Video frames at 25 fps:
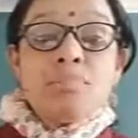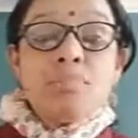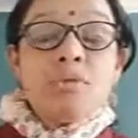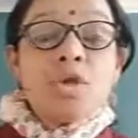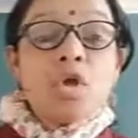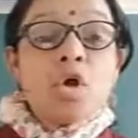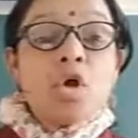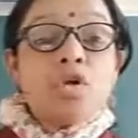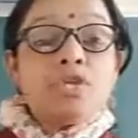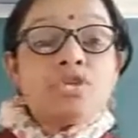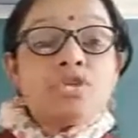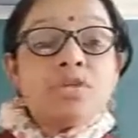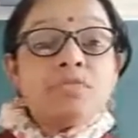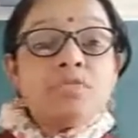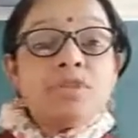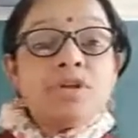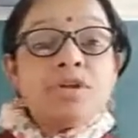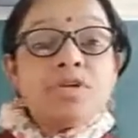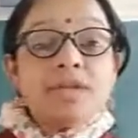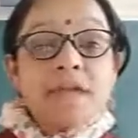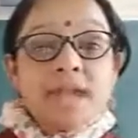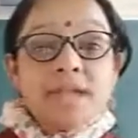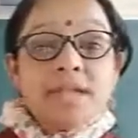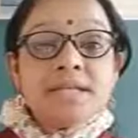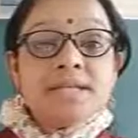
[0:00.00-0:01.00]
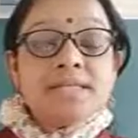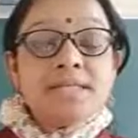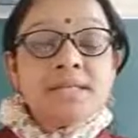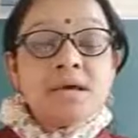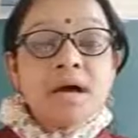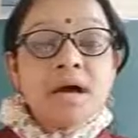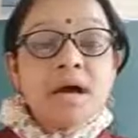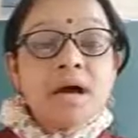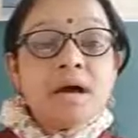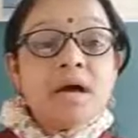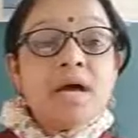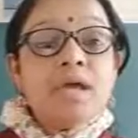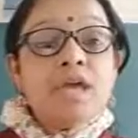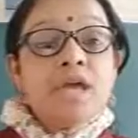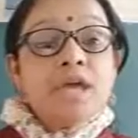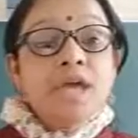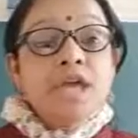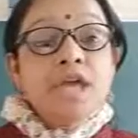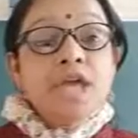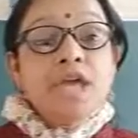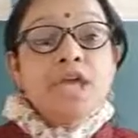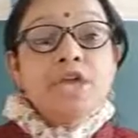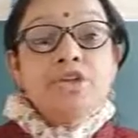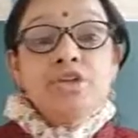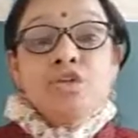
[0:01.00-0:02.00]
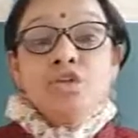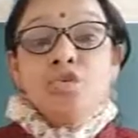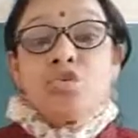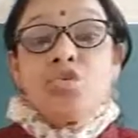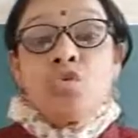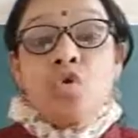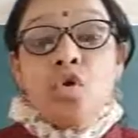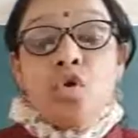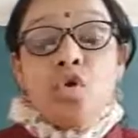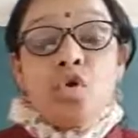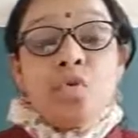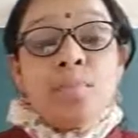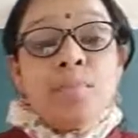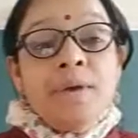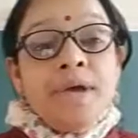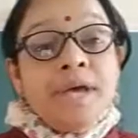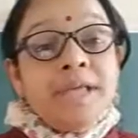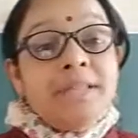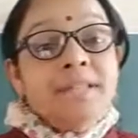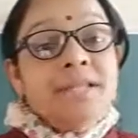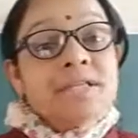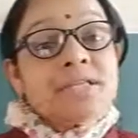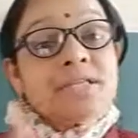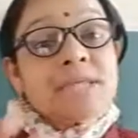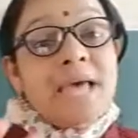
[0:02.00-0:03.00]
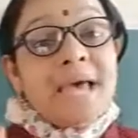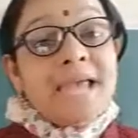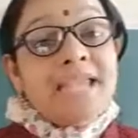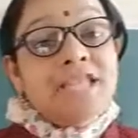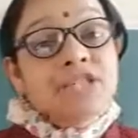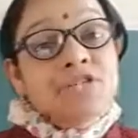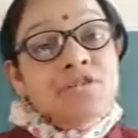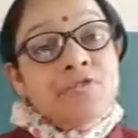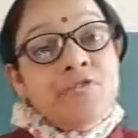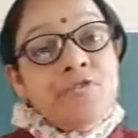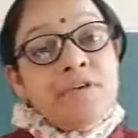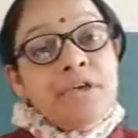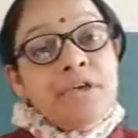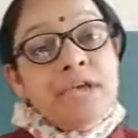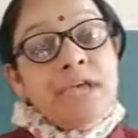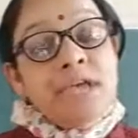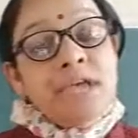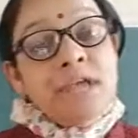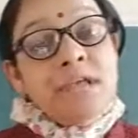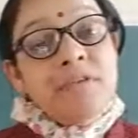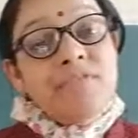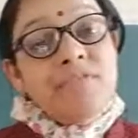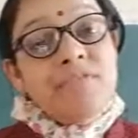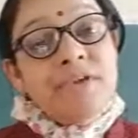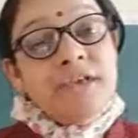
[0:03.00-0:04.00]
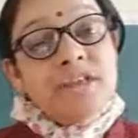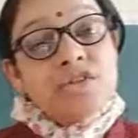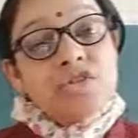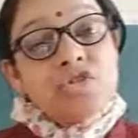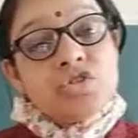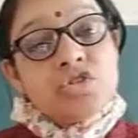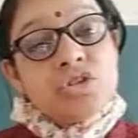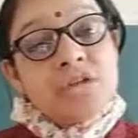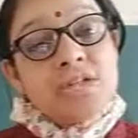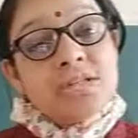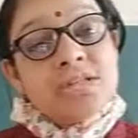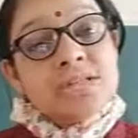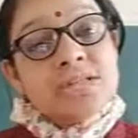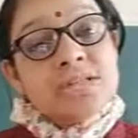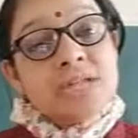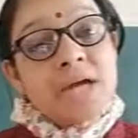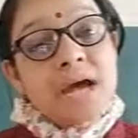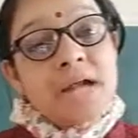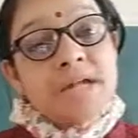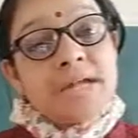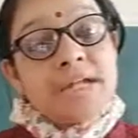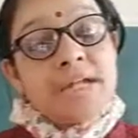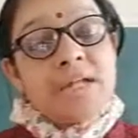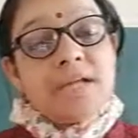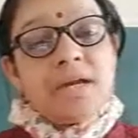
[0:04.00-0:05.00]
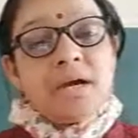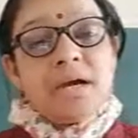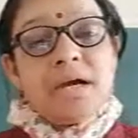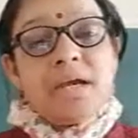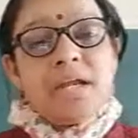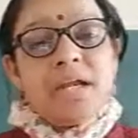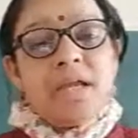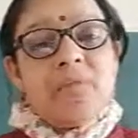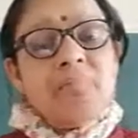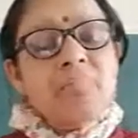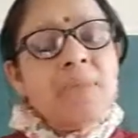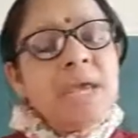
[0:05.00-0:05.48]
because of the Renaissance in Europe, the scientific inventions started occurring.